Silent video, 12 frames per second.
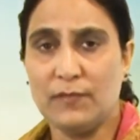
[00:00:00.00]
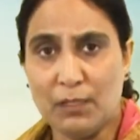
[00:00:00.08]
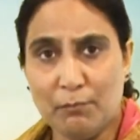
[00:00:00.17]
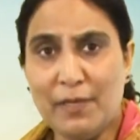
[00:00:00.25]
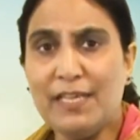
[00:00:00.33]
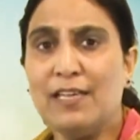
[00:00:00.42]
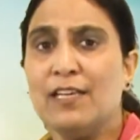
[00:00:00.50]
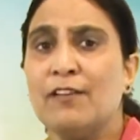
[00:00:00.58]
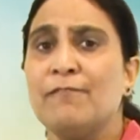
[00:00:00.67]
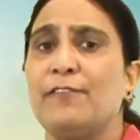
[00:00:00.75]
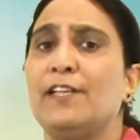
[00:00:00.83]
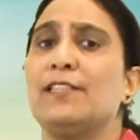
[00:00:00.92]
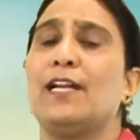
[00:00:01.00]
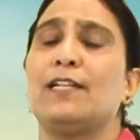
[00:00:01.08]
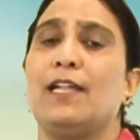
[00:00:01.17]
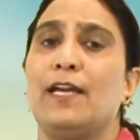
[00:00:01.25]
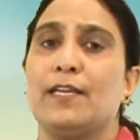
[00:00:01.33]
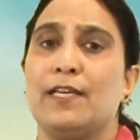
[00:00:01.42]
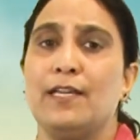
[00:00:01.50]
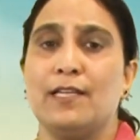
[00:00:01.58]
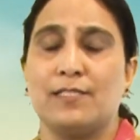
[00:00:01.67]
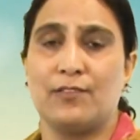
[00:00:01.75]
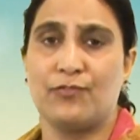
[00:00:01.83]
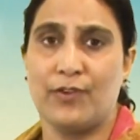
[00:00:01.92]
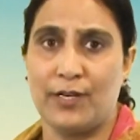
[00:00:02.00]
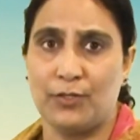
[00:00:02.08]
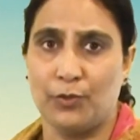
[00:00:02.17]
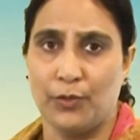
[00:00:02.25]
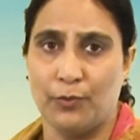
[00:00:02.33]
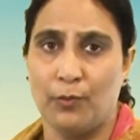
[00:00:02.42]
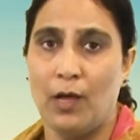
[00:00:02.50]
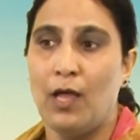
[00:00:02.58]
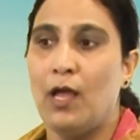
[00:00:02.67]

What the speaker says: making him feel that like he is a threat to you.